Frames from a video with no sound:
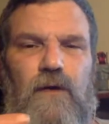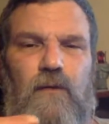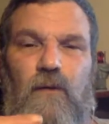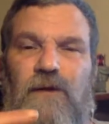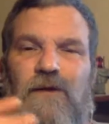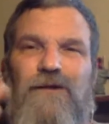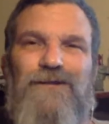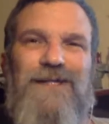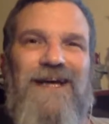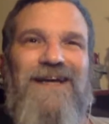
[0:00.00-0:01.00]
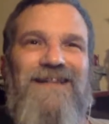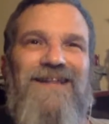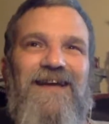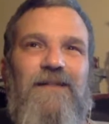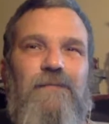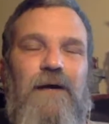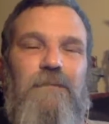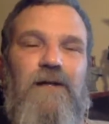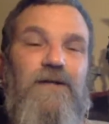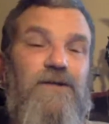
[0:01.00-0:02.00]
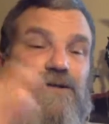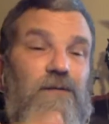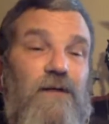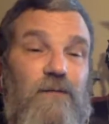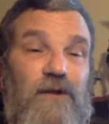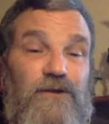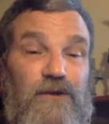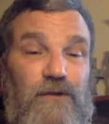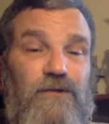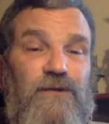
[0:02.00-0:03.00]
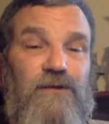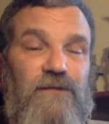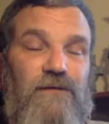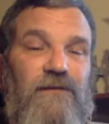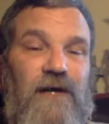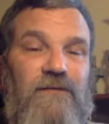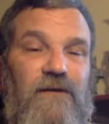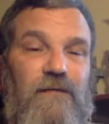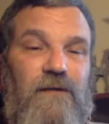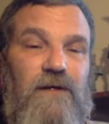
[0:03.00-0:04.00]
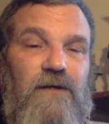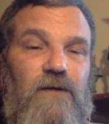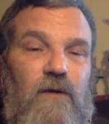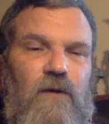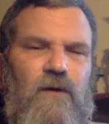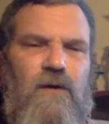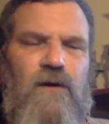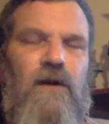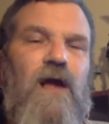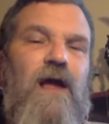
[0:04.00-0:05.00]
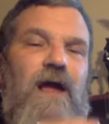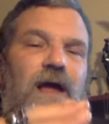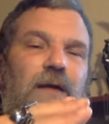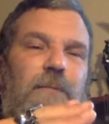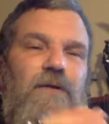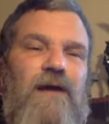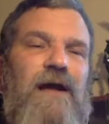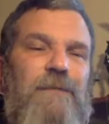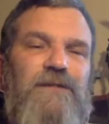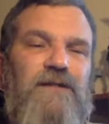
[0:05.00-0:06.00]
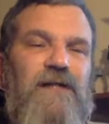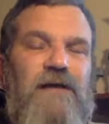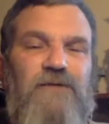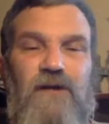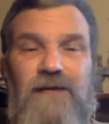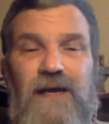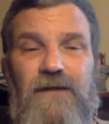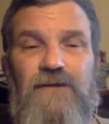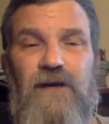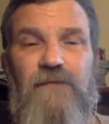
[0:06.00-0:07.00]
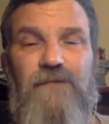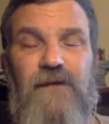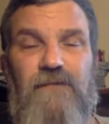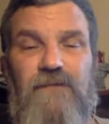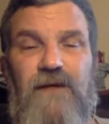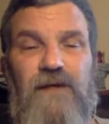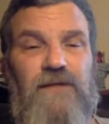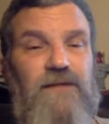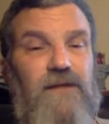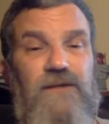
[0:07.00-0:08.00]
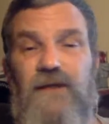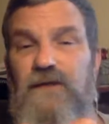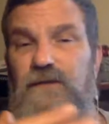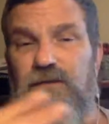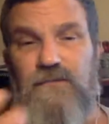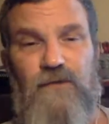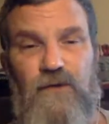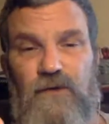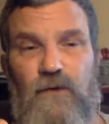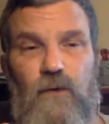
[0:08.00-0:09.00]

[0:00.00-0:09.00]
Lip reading: whether they're saying that the population should be reduced to 500 million, or perhaps it's after a catastrophic event such as nuclear